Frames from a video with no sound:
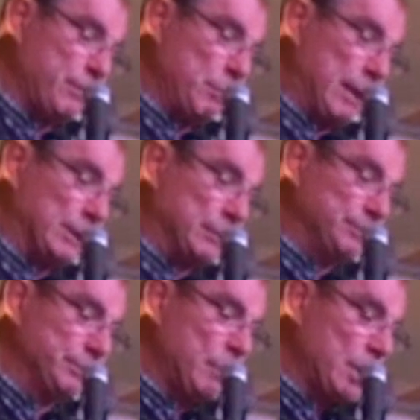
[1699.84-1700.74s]
for a muddle.
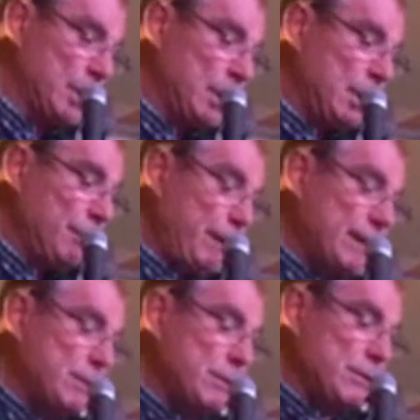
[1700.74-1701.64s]

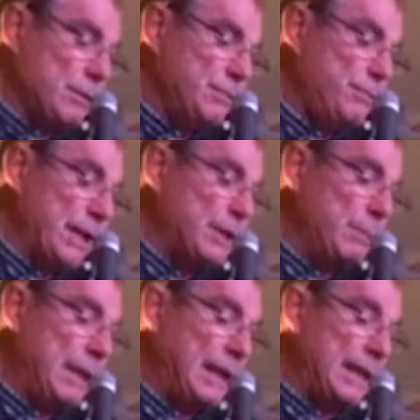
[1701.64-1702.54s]
Fix
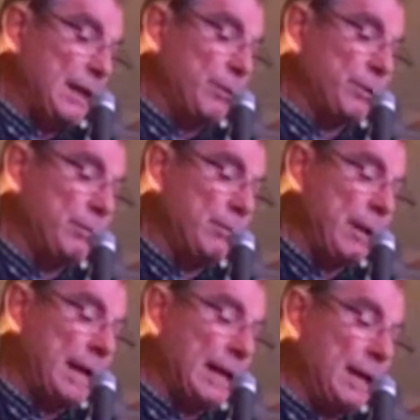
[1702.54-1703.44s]
Medicare with a
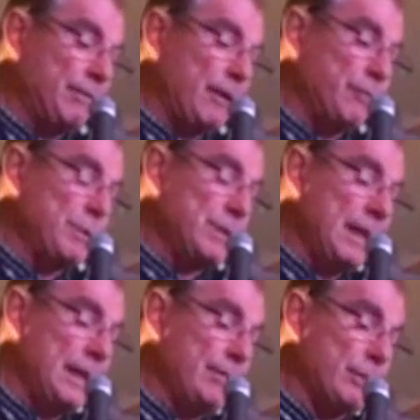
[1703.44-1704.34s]
rebate at 85%,
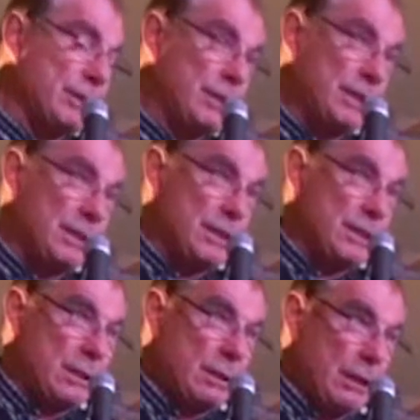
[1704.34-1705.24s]
and everyone says this
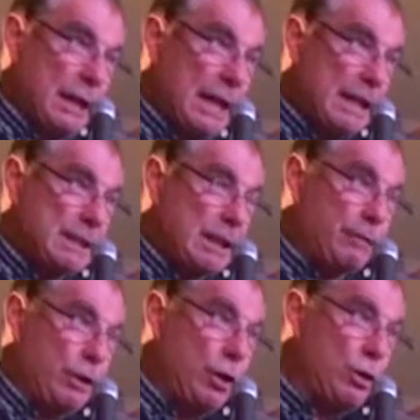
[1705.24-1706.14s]
is
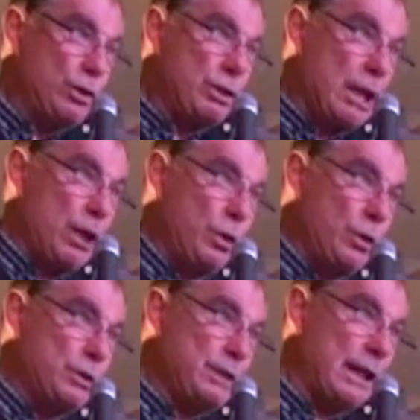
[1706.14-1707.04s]
asking for a huge
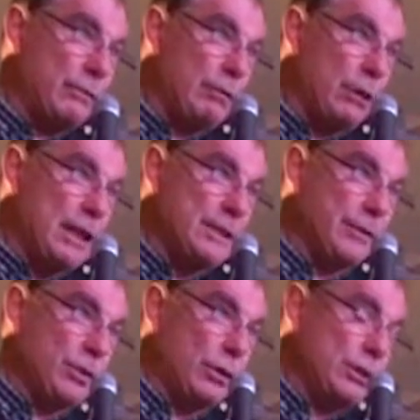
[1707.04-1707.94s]
salary rise
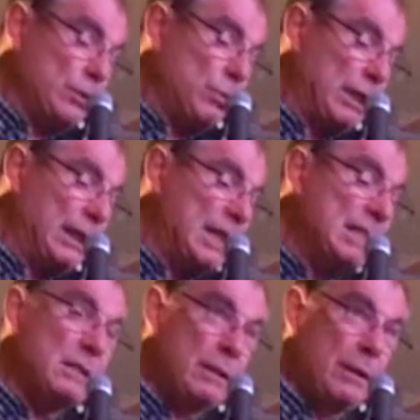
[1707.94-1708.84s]
for doctors. Well, it
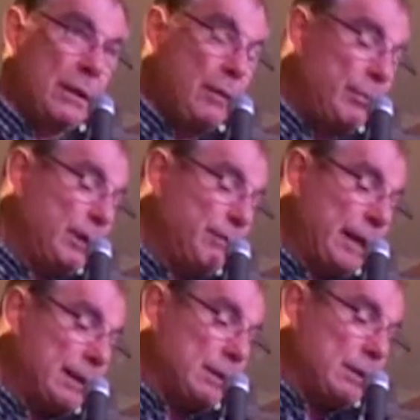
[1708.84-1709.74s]
is, but in
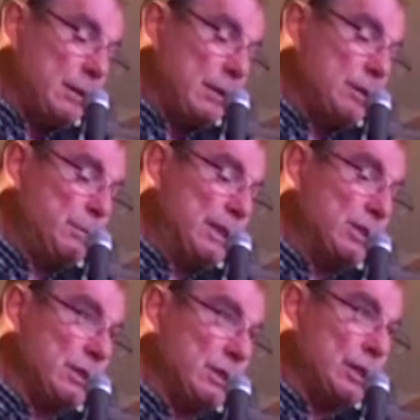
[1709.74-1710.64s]
fact, the
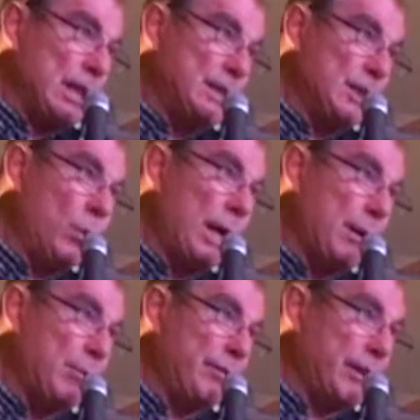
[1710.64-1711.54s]
specialists are charging
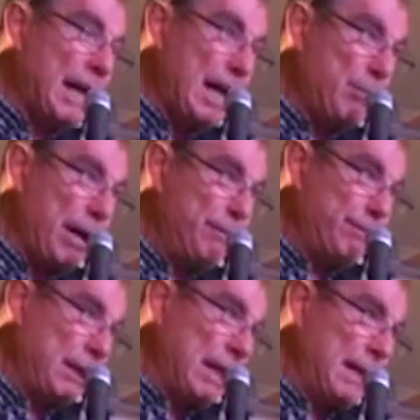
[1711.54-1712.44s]
way above the AMA
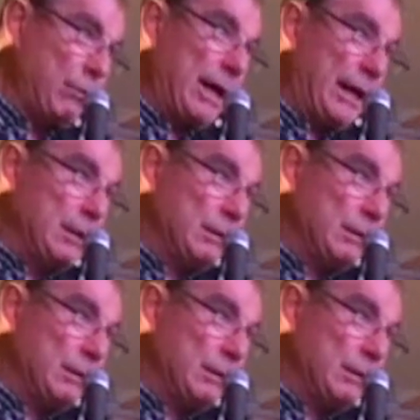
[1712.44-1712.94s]
fee anyway.